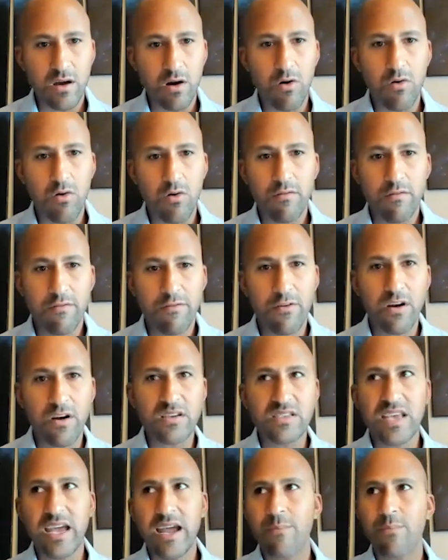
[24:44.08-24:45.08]
So, for
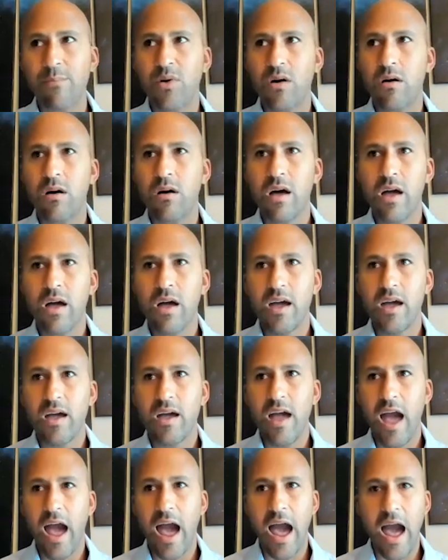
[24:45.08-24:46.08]
example,
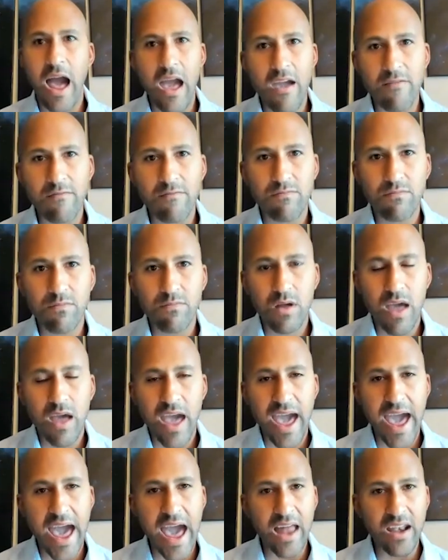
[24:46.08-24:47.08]
I've
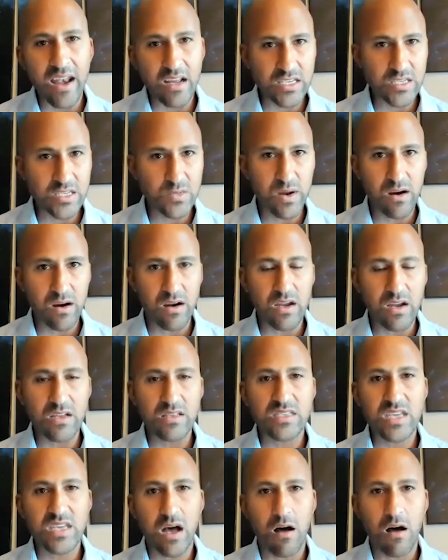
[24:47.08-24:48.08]
had
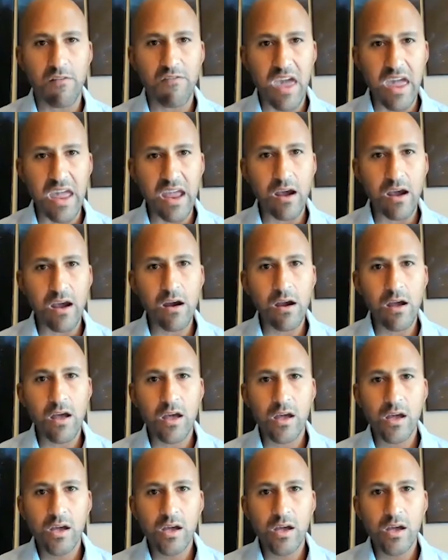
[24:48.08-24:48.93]
experience of anger.